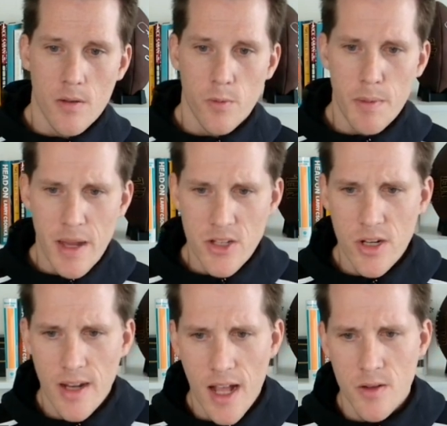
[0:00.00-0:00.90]
We
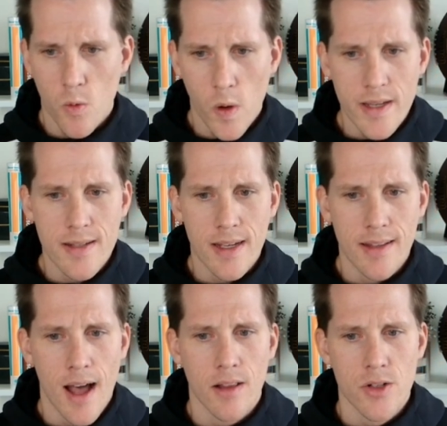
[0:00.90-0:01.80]
mentioned not wasting
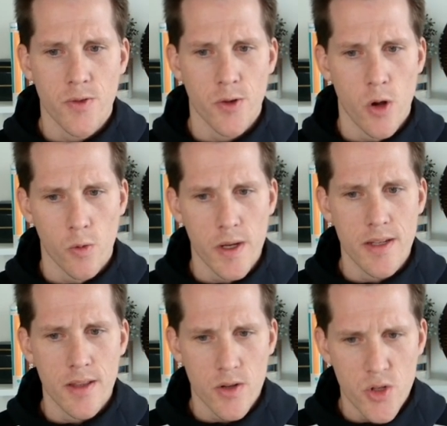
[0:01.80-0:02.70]
dollars for no
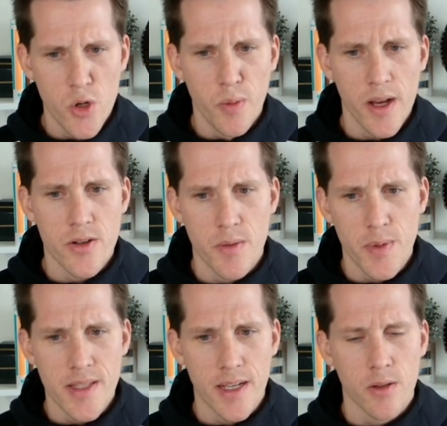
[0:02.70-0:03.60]
reason. There's 2 players in
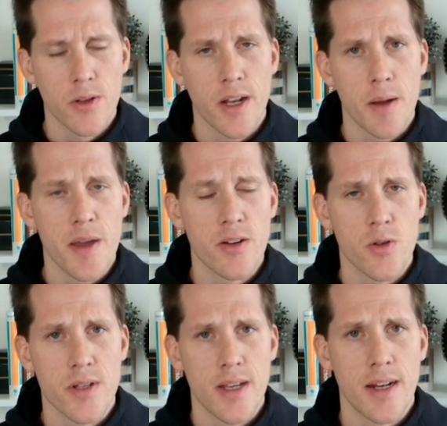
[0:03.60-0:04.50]
particular that I'm
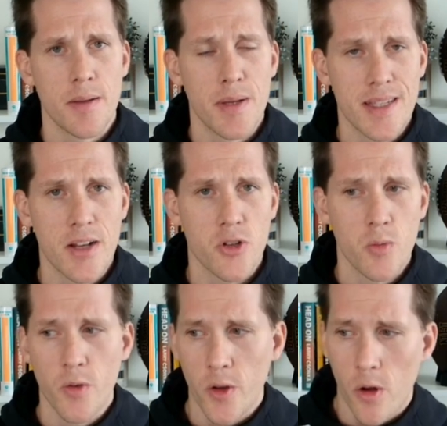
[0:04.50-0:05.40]
interested in potentially
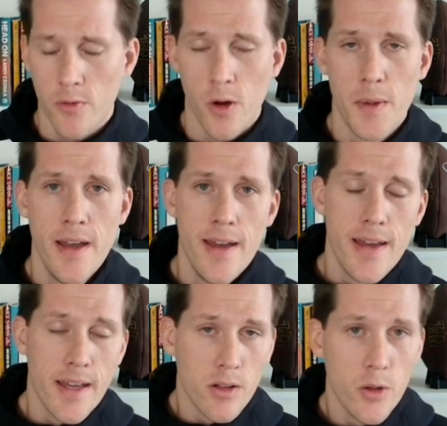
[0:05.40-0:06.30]
moving on from,
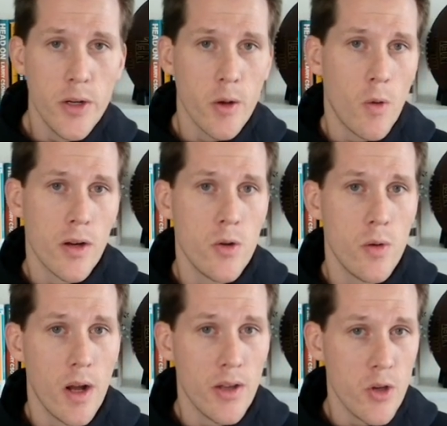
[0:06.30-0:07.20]
including one
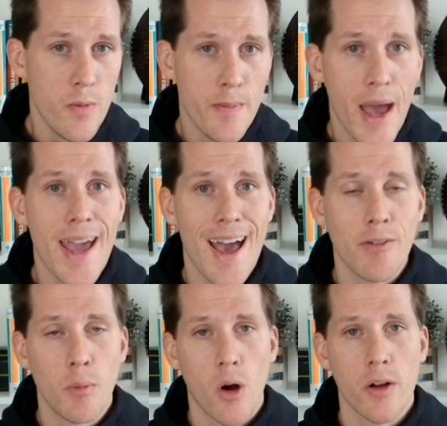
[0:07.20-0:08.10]
who you may have
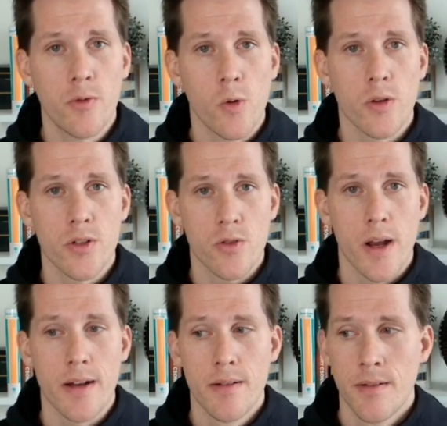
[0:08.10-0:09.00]
a market for to trade.